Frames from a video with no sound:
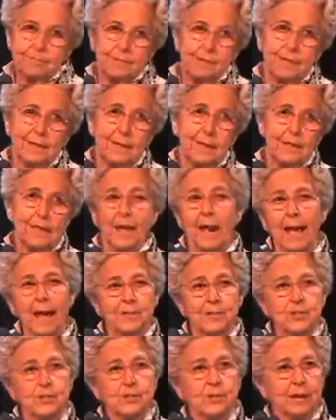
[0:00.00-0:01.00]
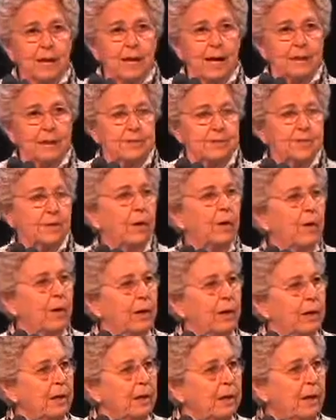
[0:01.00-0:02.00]
nationalize the
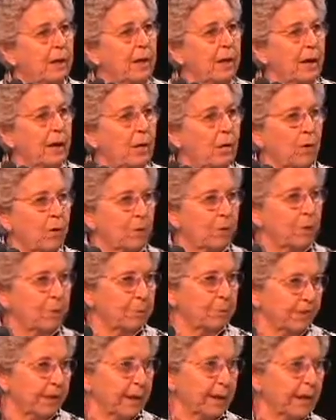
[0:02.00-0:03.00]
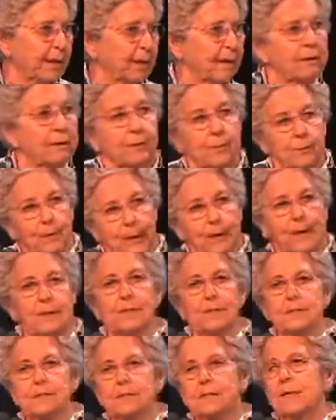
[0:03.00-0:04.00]
oil or bring Iranians
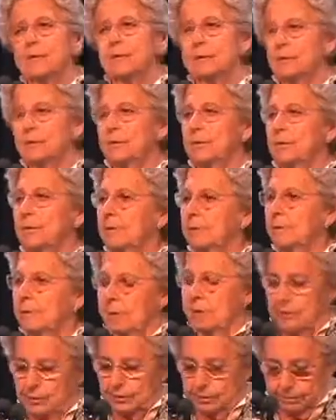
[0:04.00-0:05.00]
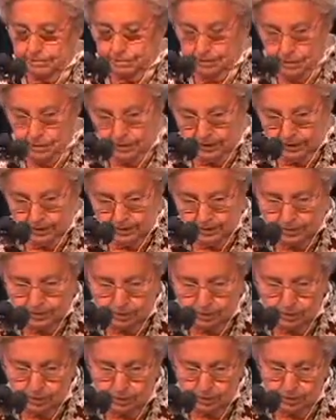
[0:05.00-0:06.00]
into the, into the fold, as it
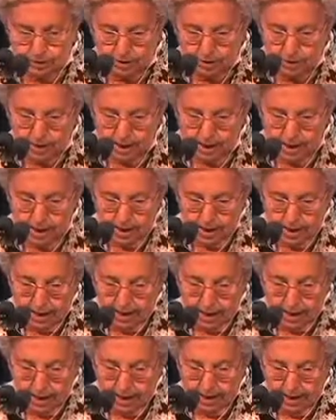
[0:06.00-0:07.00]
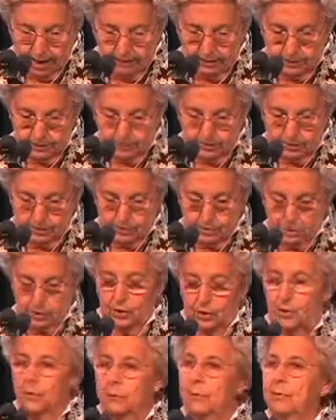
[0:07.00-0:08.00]
were. And so
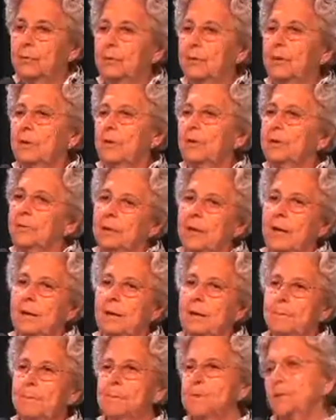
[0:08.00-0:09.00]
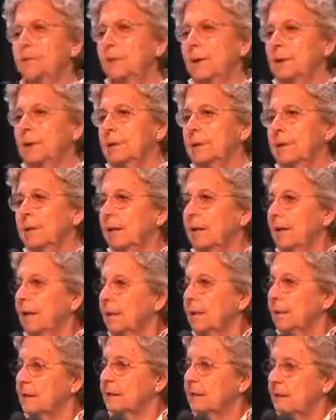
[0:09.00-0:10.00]
the UK persuaded the United
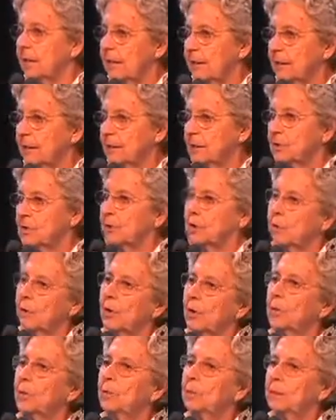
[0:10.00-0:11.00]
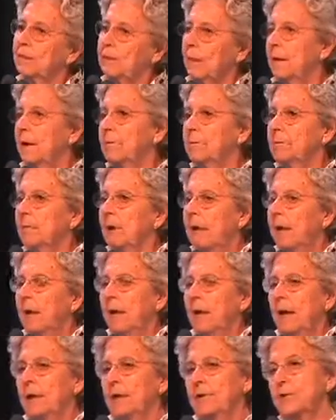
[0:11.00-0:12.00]
States to work with them and
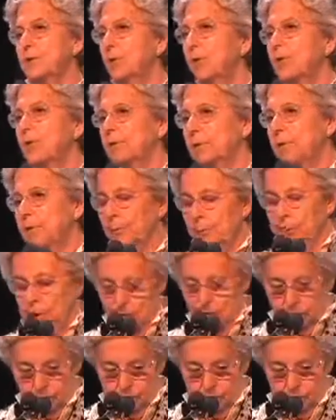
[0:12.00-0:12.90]
to overthrow